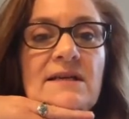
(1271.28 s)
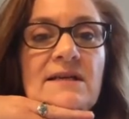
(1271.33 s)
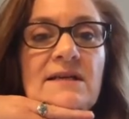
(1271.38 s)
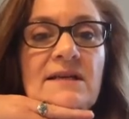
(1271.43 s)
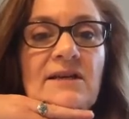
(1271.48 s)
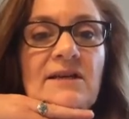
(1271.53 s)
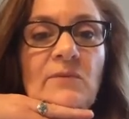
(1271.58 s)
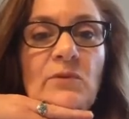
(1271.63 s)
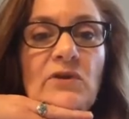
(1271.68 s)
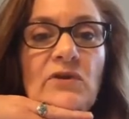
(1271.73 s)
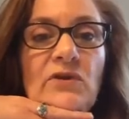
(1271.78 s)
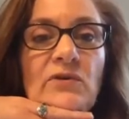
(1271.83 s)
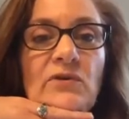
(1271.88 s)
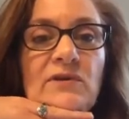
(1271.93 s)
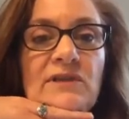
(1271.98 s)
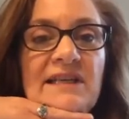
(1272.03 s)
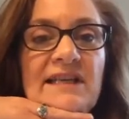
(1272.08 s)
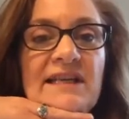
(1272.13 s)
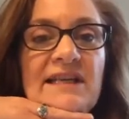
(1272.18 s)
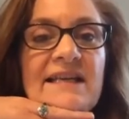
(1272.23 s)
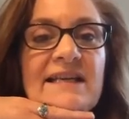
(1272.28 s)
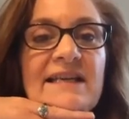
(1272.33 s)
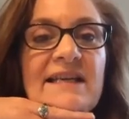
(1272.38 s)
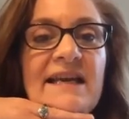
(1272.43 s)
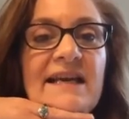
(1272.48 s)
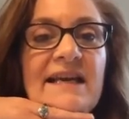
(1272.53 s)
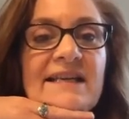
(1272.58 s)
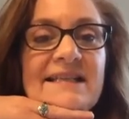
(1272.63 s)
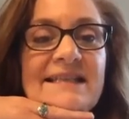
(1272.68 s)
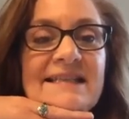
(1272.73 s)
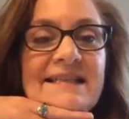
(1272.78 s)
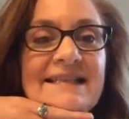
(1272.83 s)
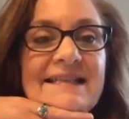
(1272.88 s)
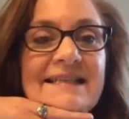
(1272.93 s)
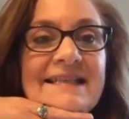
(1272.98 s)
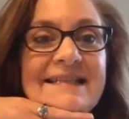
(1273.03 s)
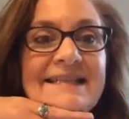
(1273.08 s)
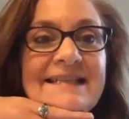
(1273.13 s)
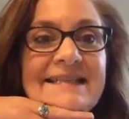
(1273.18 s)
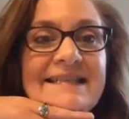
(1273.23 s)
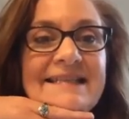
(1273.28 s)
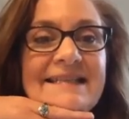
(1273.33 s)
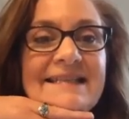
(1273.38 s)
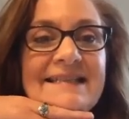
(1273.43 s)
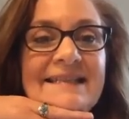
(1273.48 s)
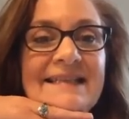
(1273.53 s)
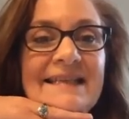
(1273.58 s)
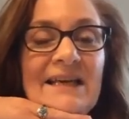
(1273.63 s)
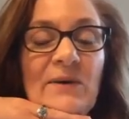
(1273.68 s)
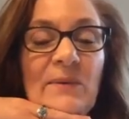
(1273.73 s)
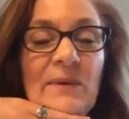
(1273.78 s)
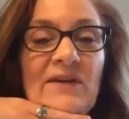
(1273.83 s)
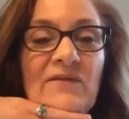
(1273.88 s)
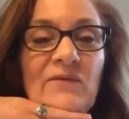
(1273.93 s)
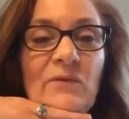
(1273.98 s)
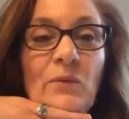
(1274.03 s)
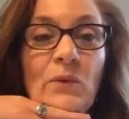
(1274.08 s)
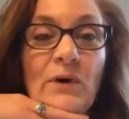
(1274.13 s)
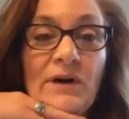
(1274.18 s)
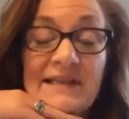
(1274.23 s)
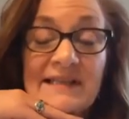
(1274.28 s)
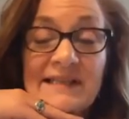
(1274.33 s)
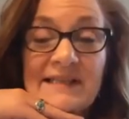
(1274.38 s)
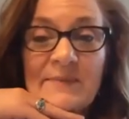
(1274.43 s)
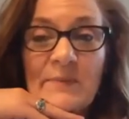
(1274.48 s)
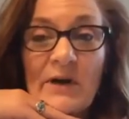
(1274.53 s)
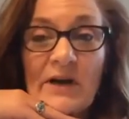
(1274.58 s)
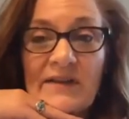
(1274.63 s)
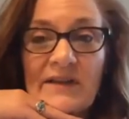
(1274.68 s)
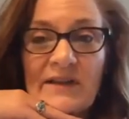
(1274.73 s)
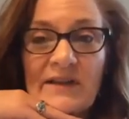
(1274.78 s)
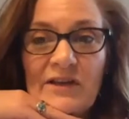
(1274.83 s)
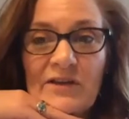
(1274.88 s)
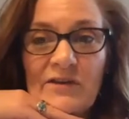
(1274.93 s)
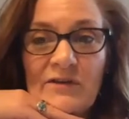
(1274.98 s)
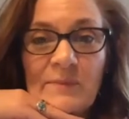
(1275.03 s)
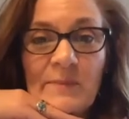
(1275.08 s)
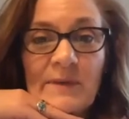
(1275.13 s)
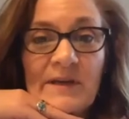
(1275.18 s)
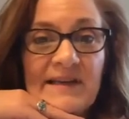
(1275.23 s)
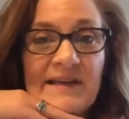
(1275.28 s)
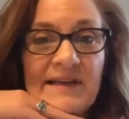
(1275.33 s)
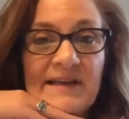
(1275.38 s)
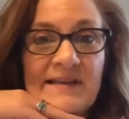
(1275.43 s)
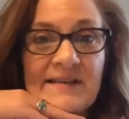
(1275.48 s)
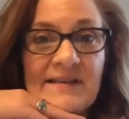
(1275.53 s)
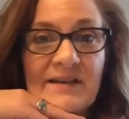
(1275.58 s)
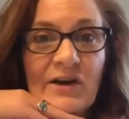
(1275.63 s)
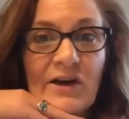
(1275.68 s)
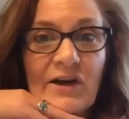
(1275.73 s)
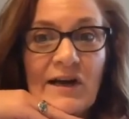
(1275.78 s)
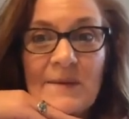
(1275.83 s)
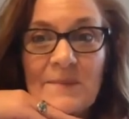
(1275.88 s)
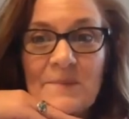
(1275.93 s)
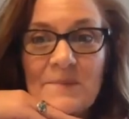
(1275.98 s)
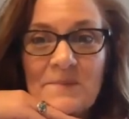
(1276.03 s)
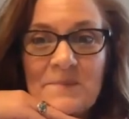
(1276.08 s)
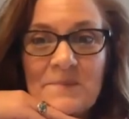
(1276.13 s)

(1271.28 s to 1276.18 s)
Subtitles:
Number 13, yes. And we have one spot that nobody has gone.